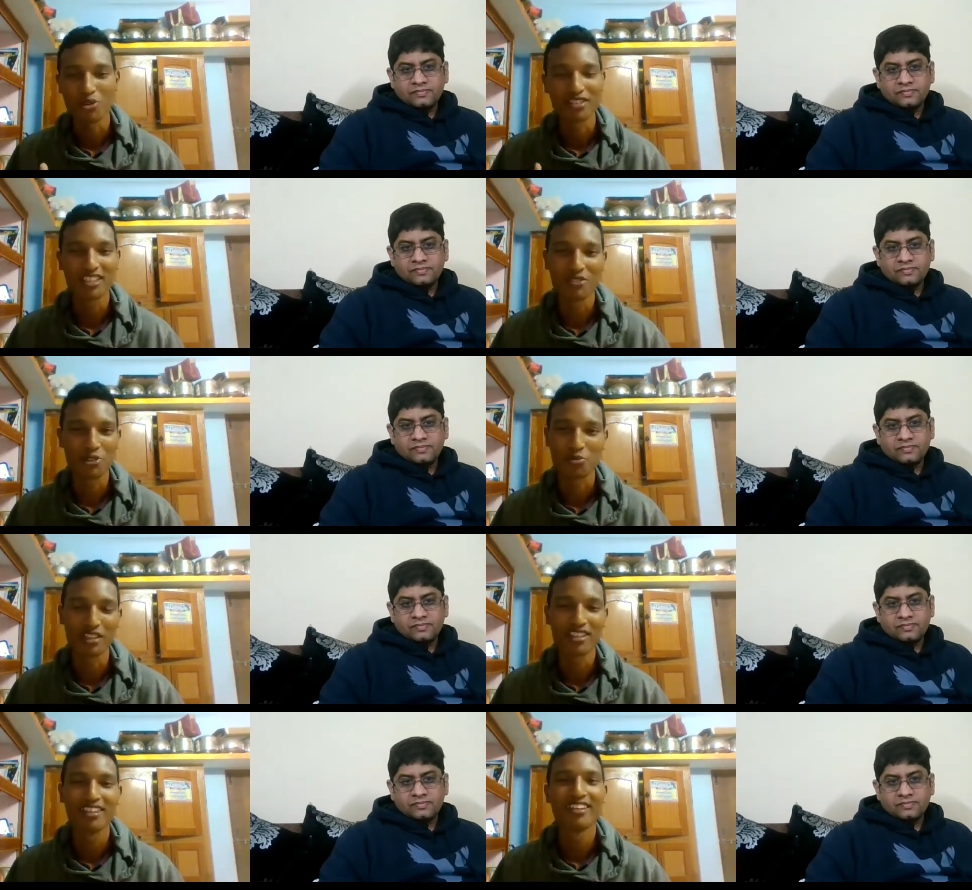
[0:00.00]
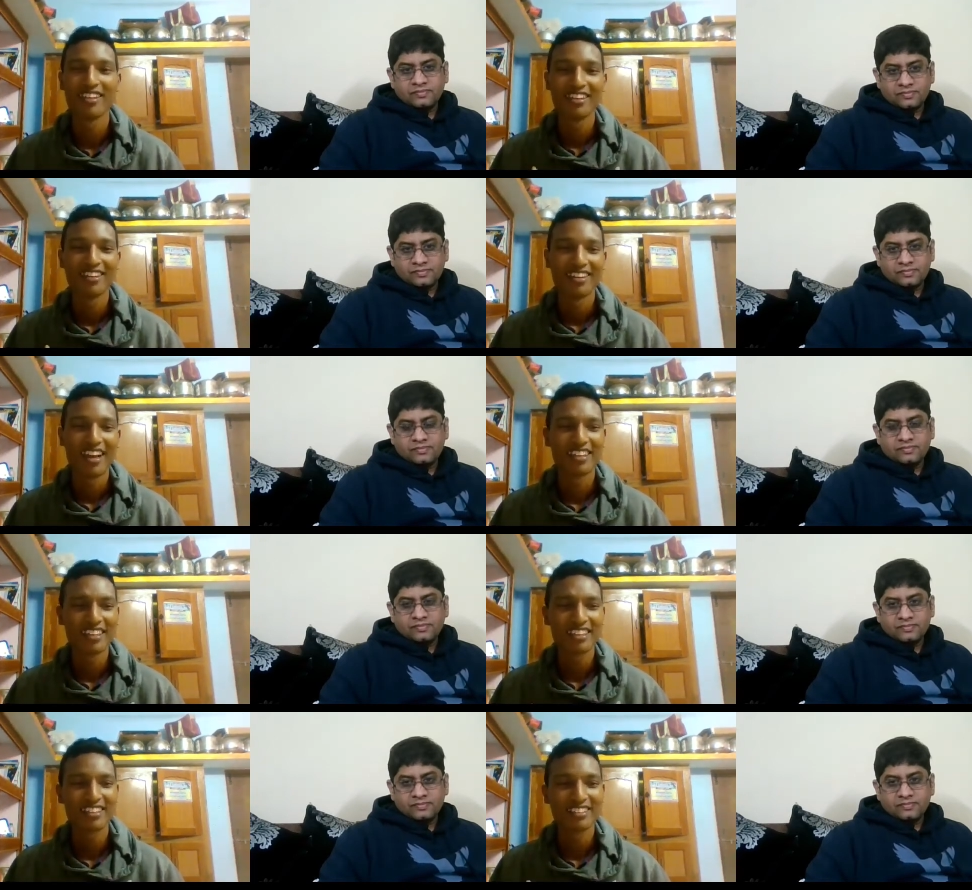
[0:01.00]
Speaker 1: project given to me. I
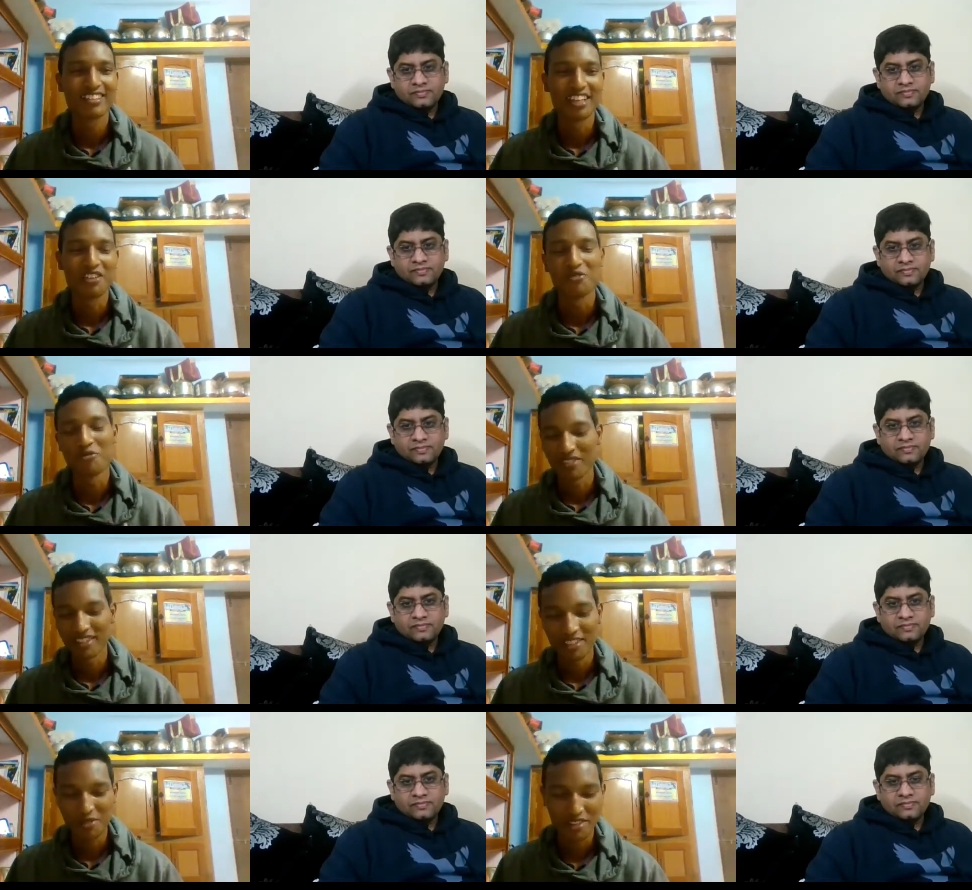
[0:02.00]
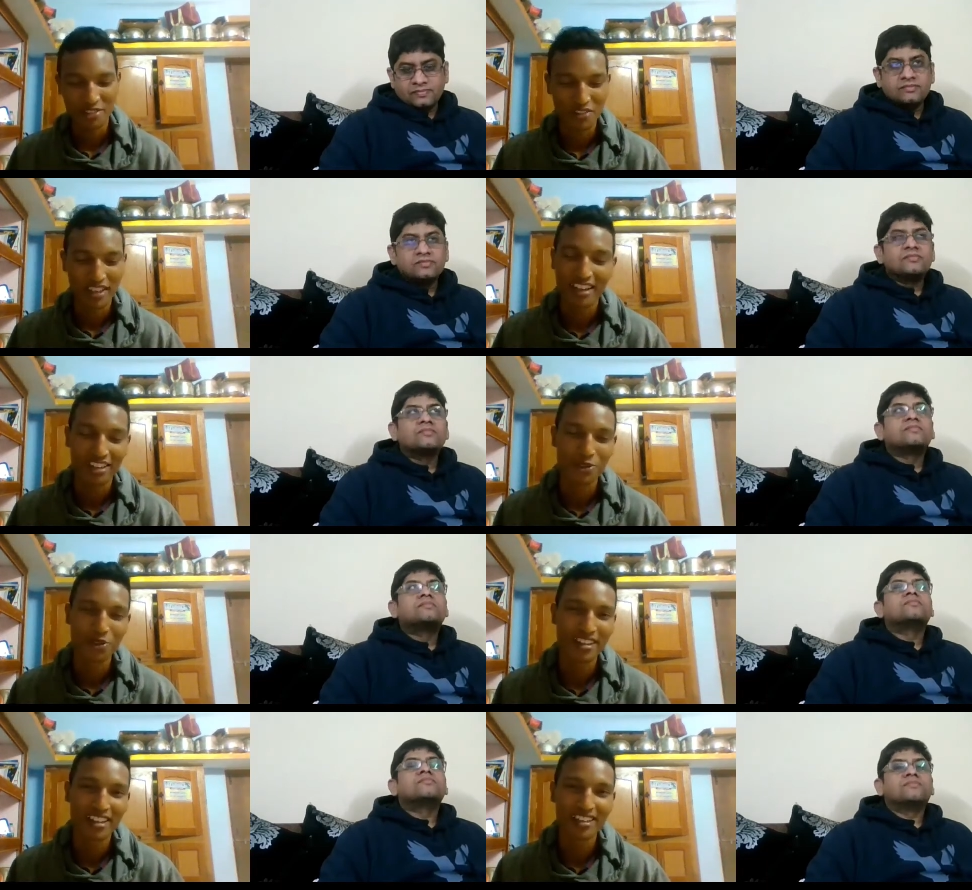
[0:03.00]
think I and when I
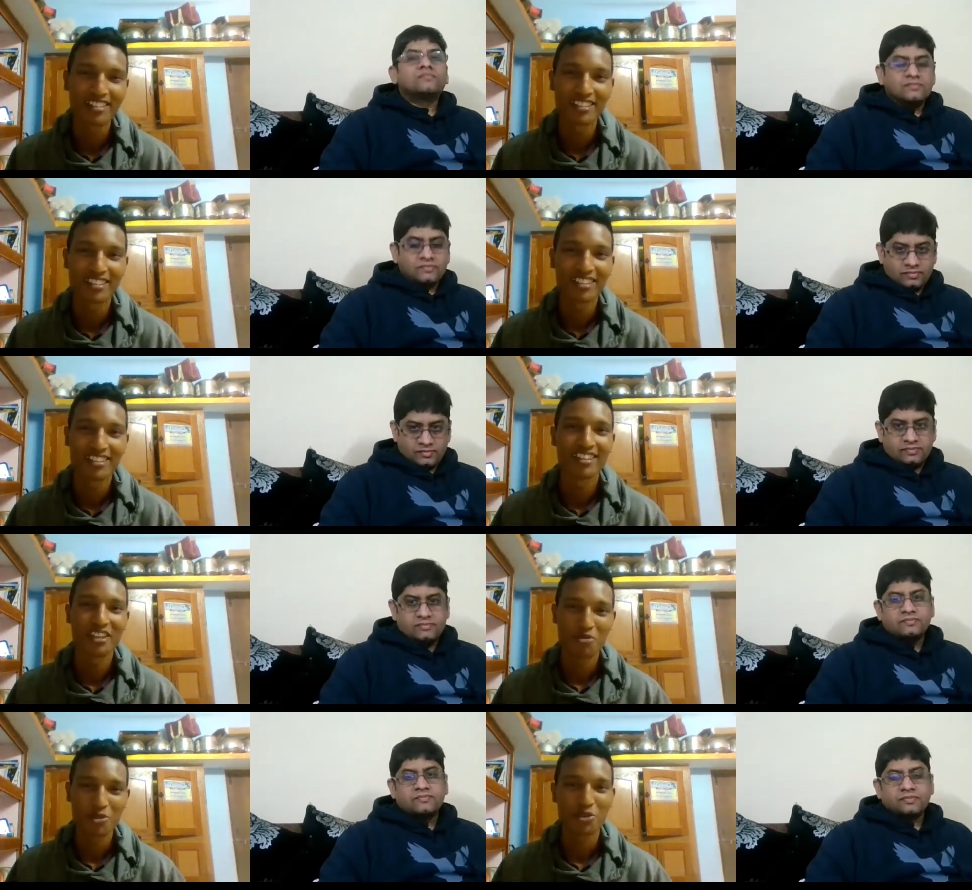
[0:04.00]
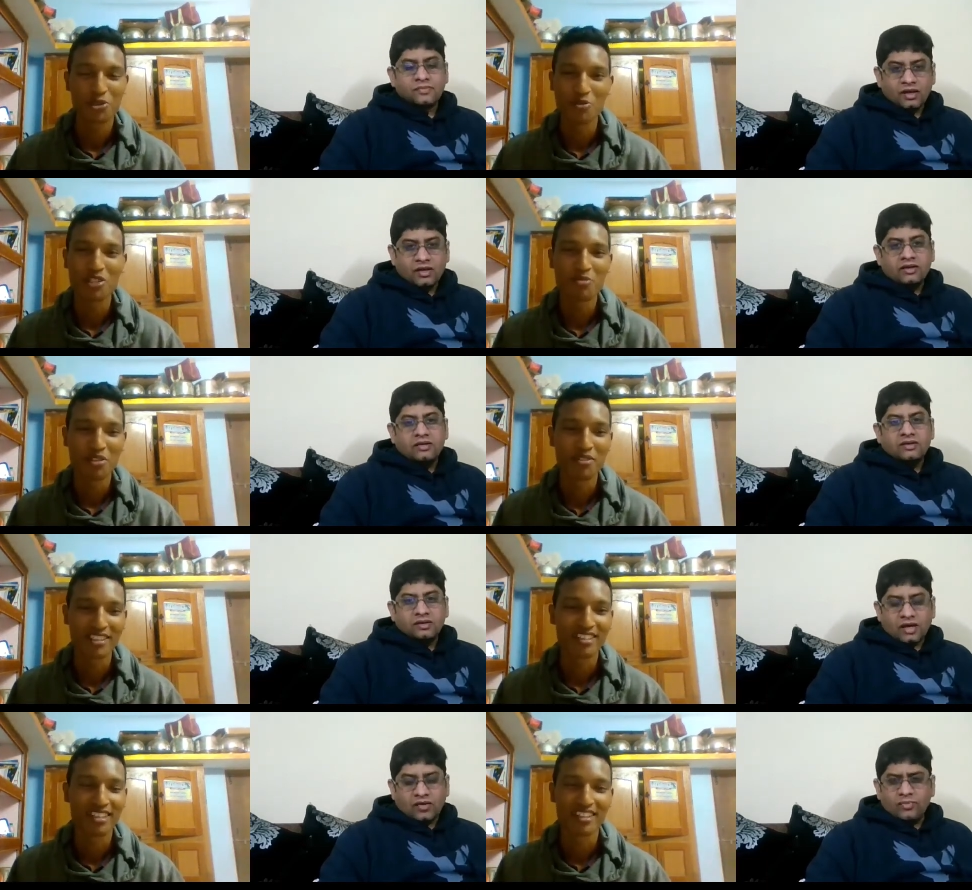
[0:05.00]
doing that uh, too much
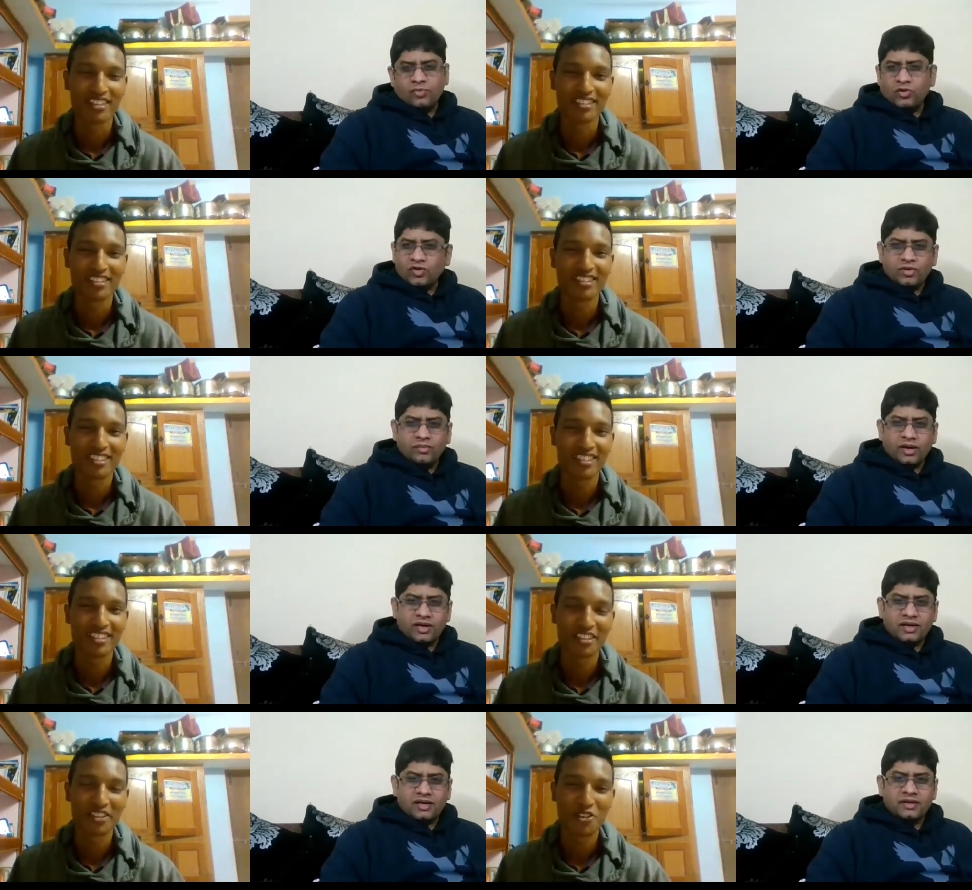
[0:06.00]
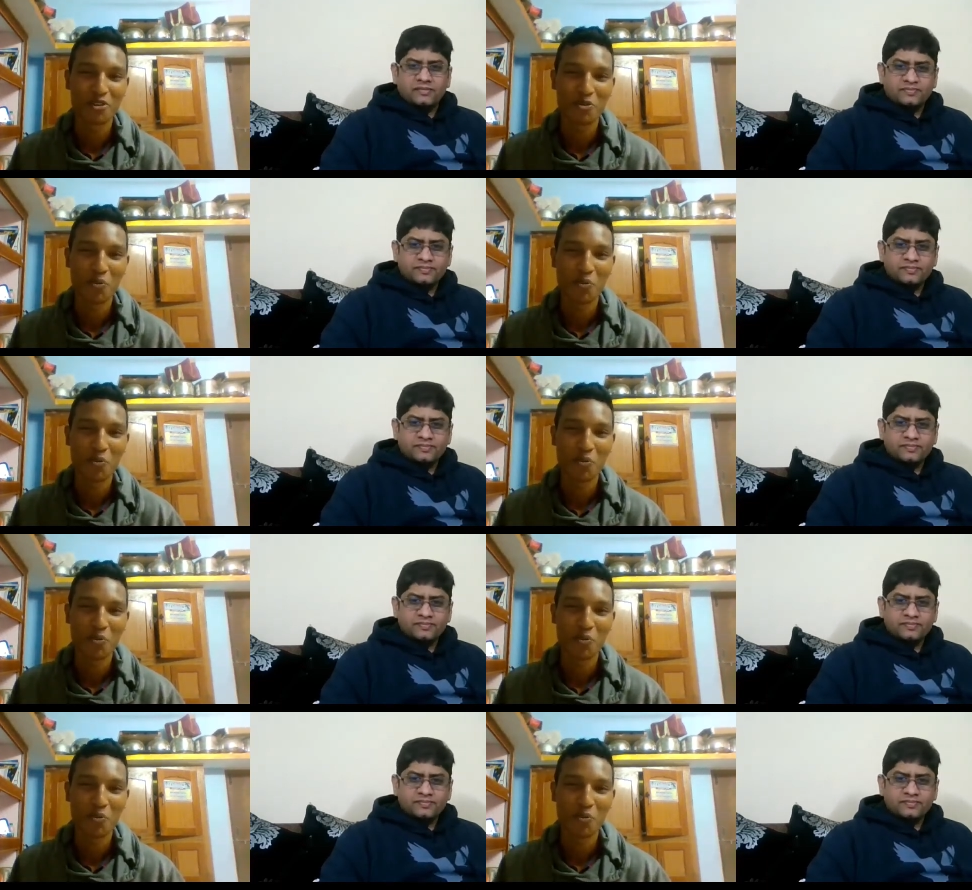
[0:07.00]
perfection.
Speaker 2: Can we put you in the marketing?